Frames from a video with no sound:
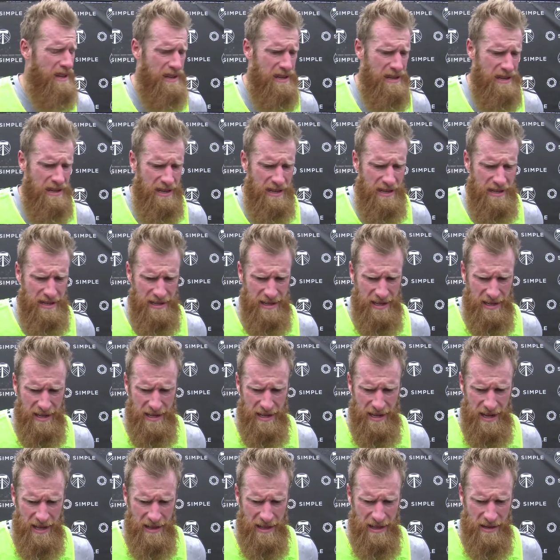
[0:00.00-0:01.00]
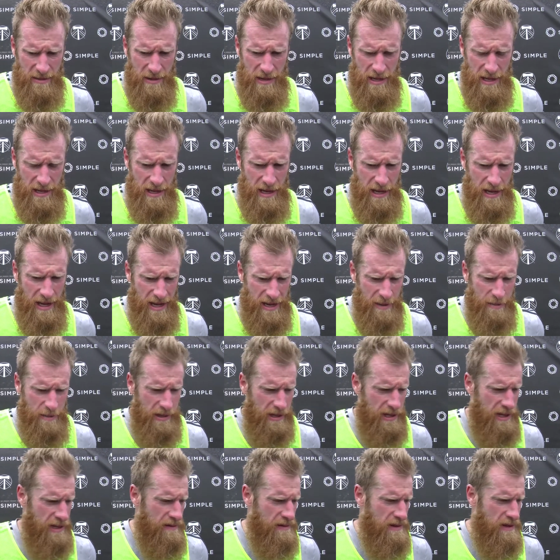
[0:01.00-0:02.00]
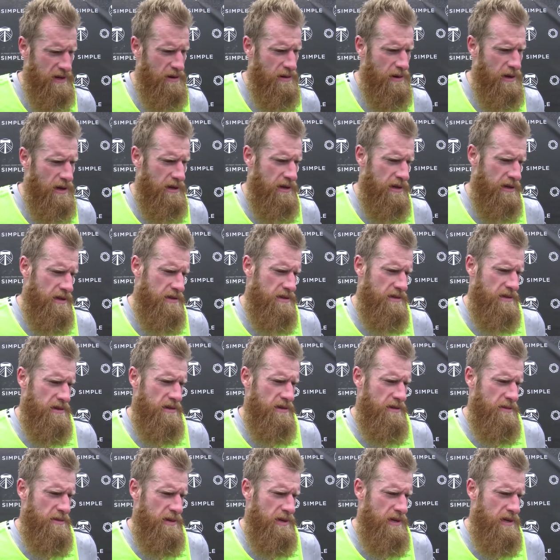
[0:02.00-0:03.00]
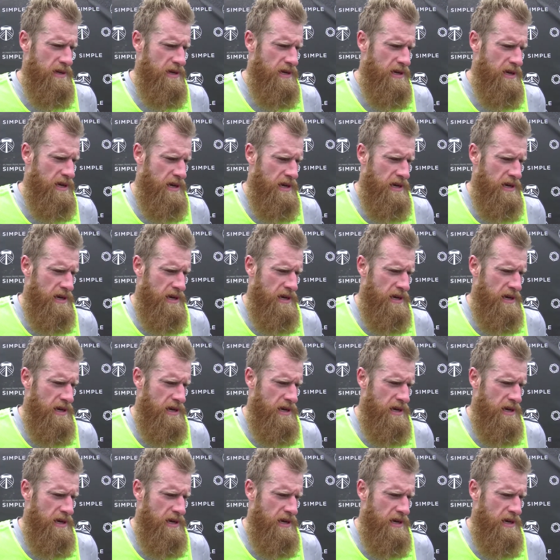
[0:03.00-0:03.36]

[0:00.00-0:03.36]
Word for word: And, and, and I think we believe in the quality of this group and,